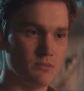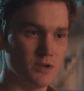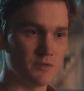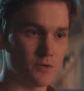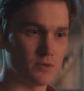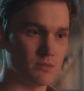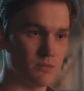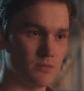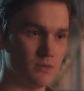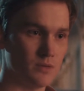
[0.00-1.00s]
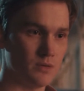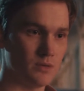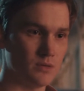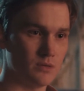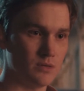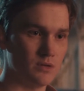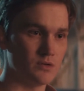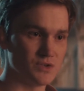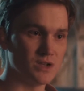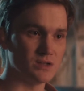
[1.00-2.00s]
Different in your
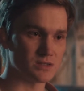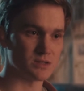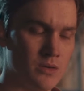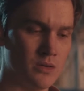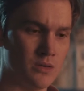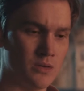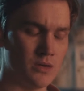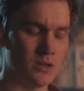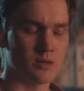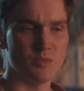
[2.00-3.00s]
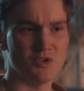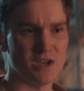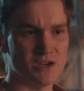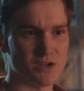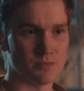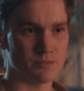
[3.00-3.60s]
genes, like a mutation.